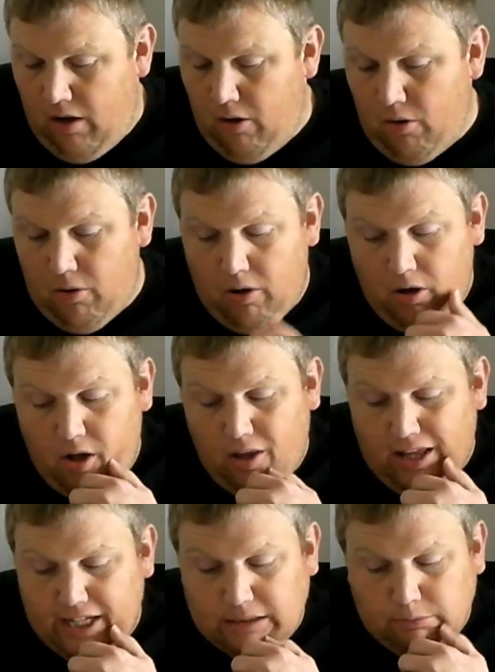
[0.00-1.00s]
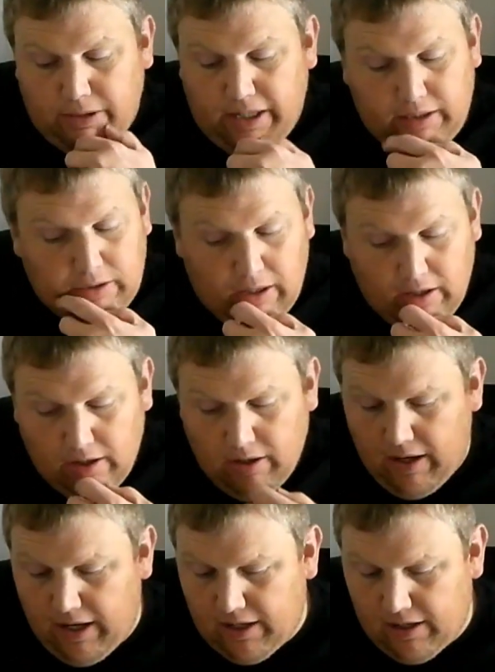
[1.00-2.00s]
Whew, last week
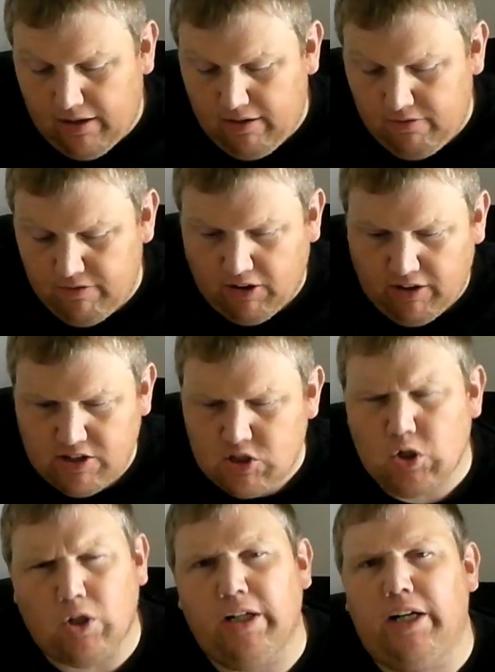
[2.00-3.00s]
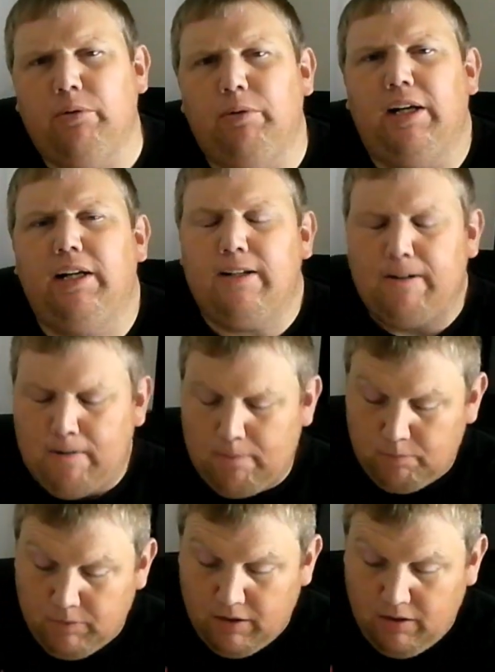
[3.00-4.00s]
had a very intriguing week.
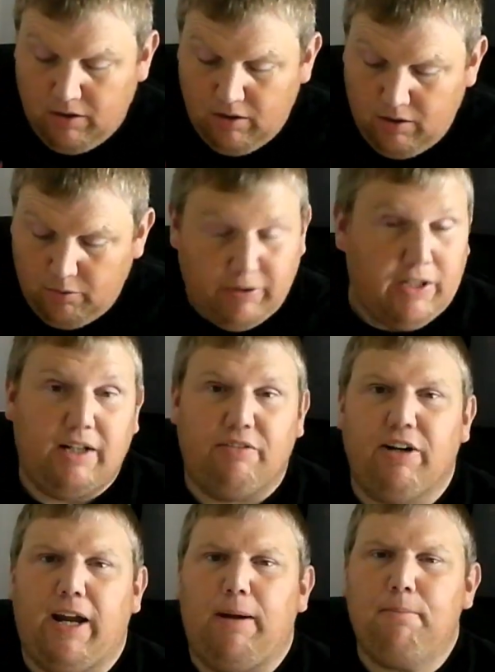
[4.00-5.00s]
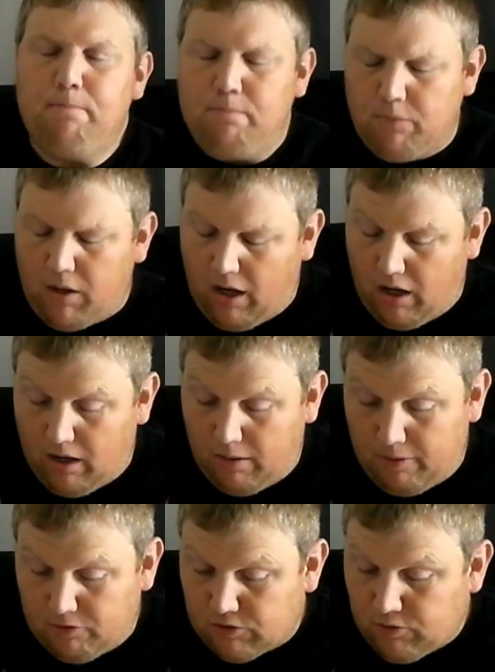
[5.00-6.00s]
We did every game. Um,
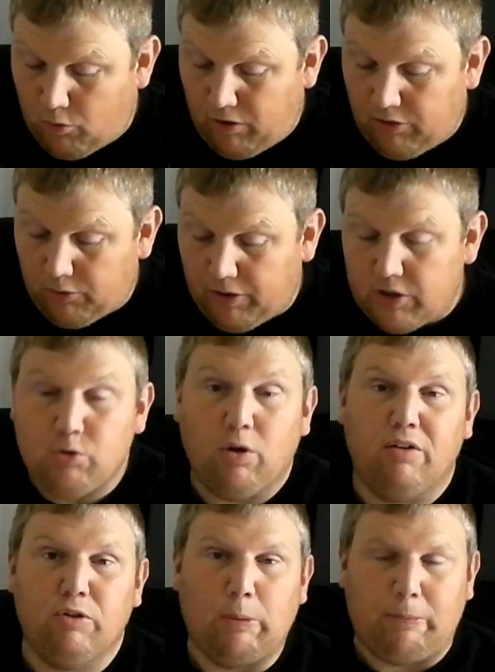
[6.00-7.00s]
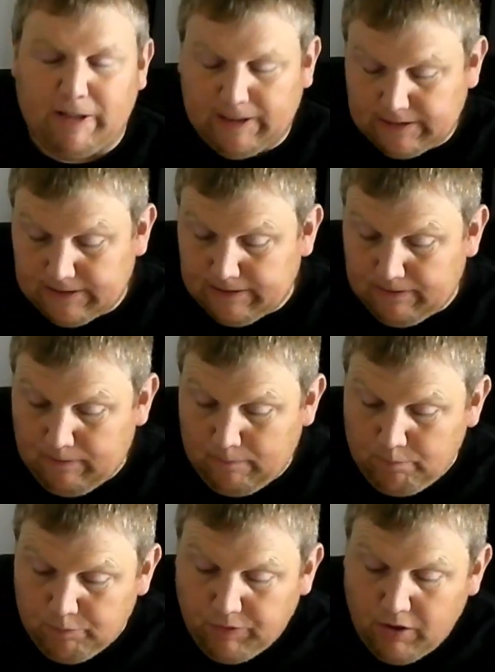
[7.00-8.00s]
I was 43 and 12 on the picks,
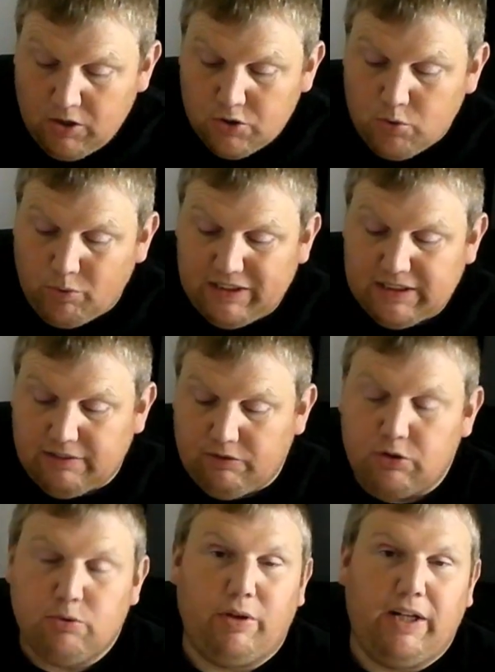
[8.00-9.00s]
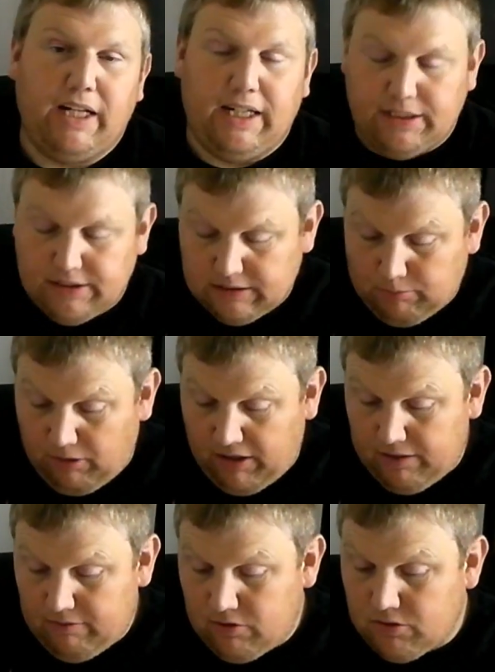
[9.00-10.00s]
27 and 28 against the
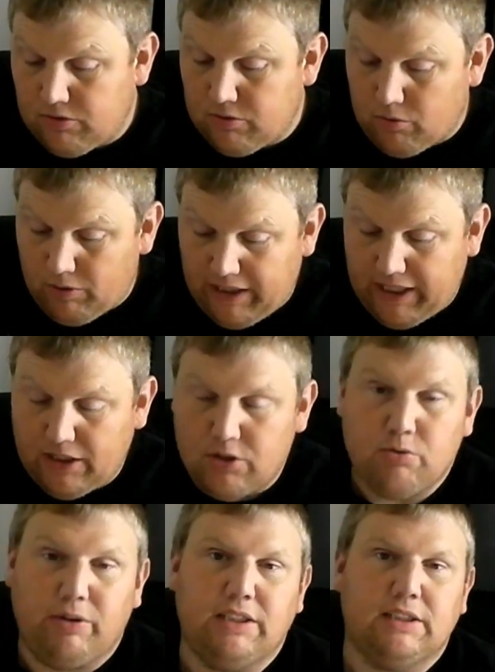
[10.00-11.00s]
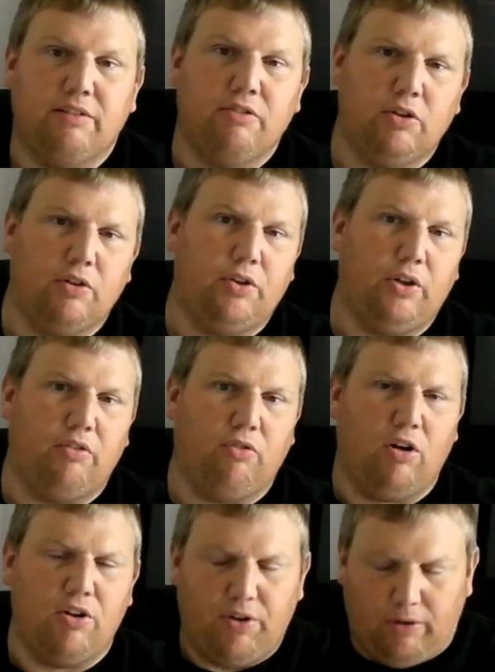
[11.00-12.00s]
spread, 28 and 27 on the
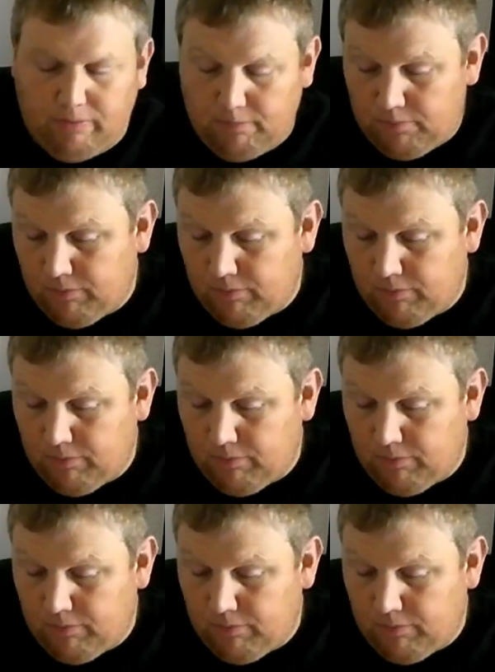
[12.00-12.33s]
over-under.